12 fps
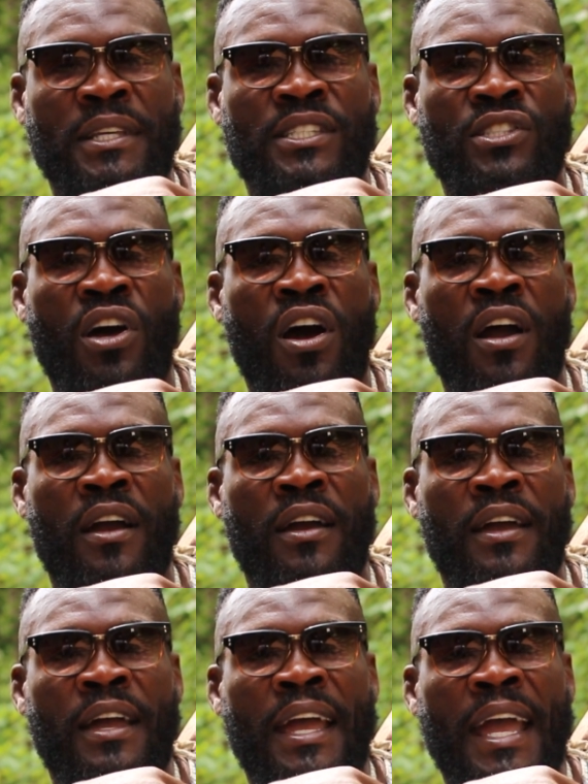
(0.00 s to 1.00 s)
star.
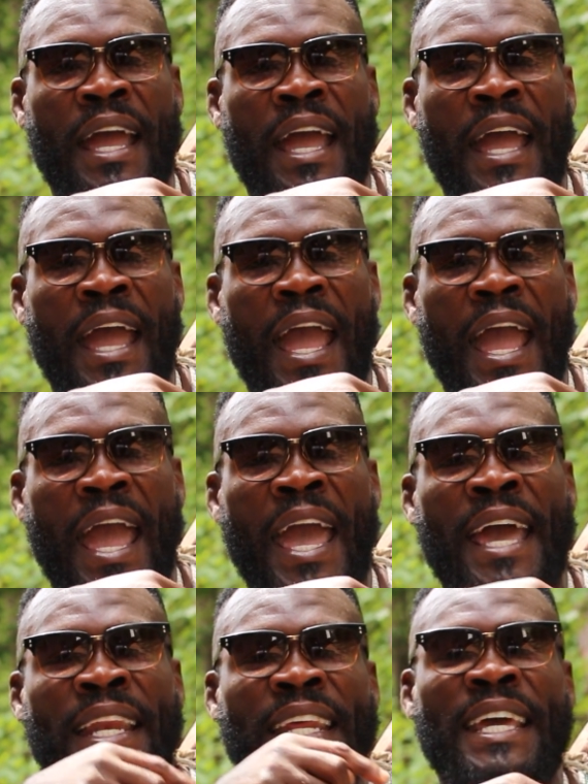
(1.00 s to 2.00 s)

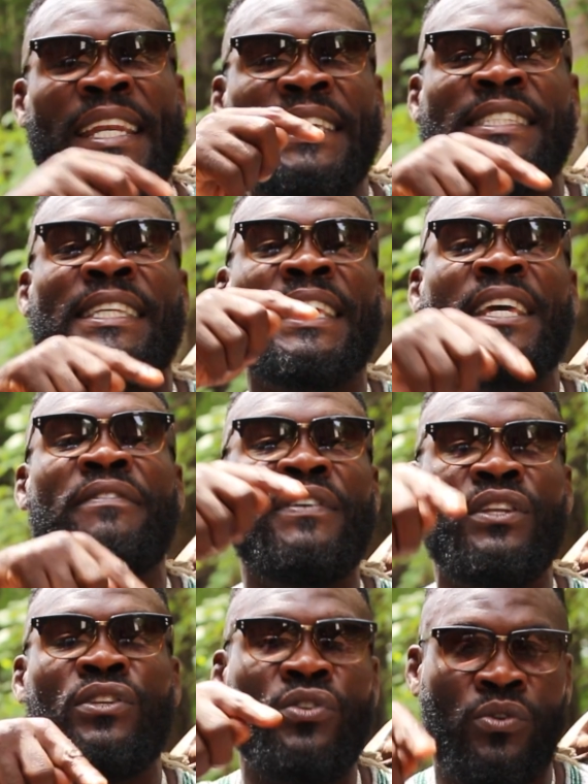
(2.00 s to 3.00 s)
And it has
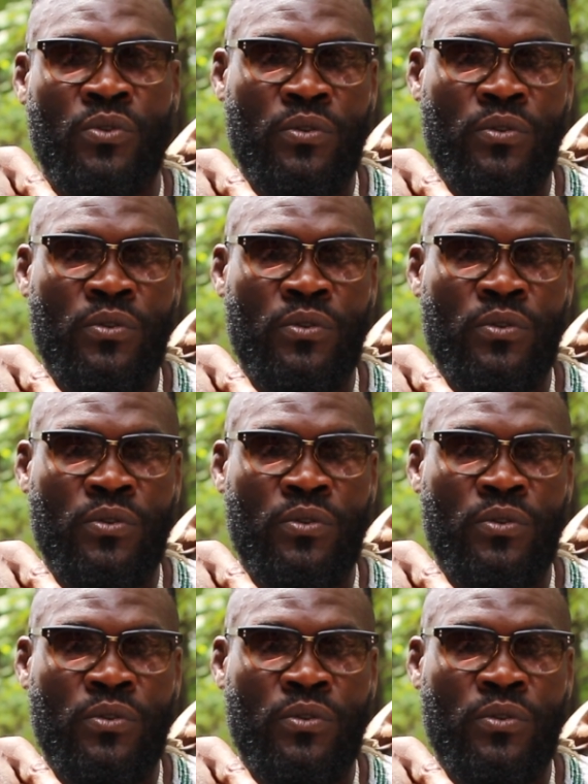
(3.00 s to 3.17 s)
given you